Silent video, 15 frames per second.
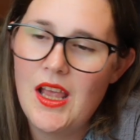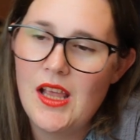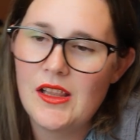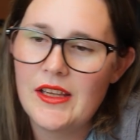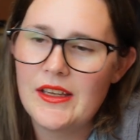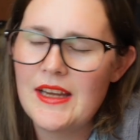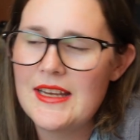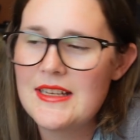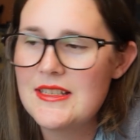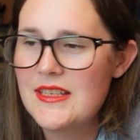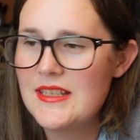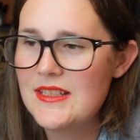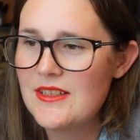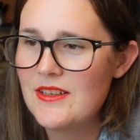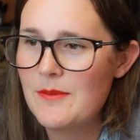like,
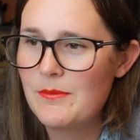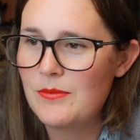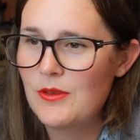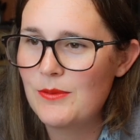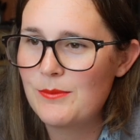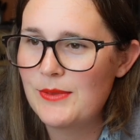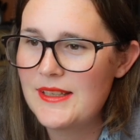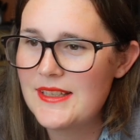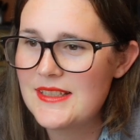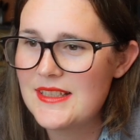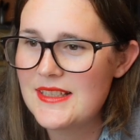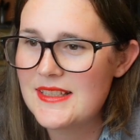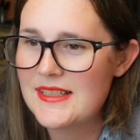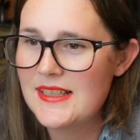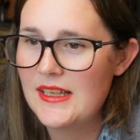Etsy's not a good place to
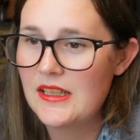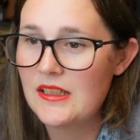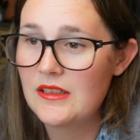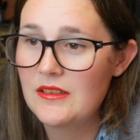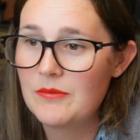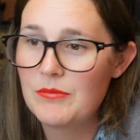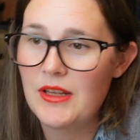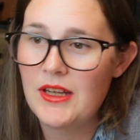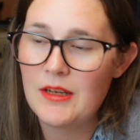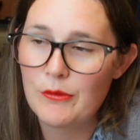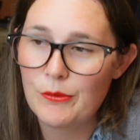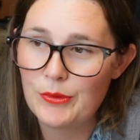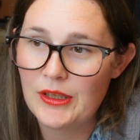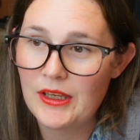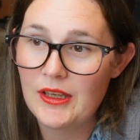sell, blah, blah,
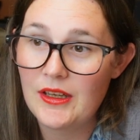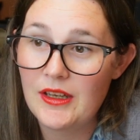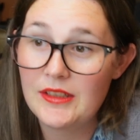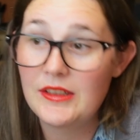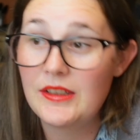blah.